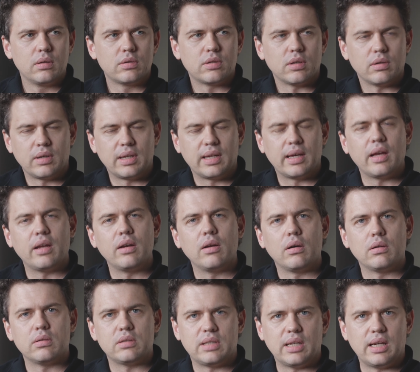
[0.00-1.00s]
So again,
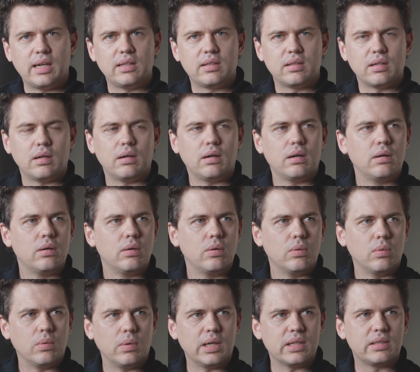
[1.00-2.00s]
on data,
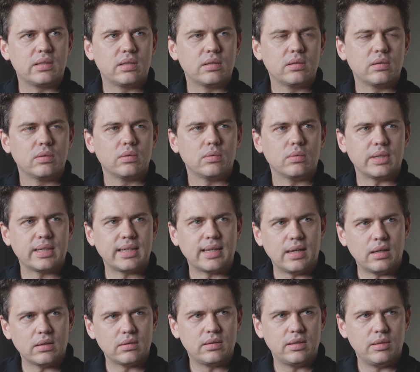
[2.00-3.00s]
what
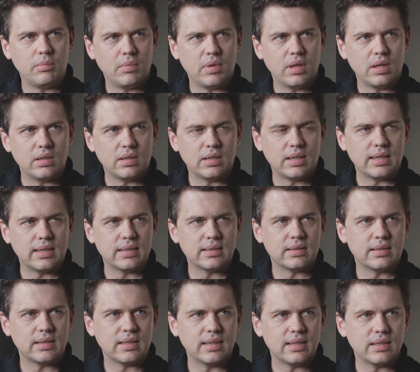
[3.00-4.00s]
our team then
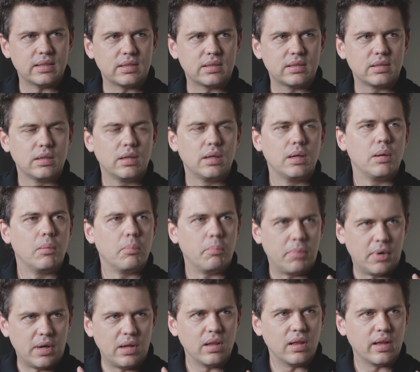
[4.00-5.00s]
does is
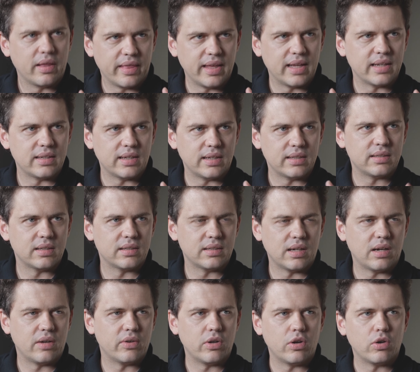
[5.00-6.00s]
bulk that data
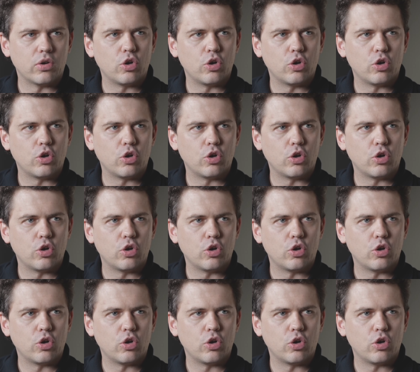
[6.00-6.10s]
down on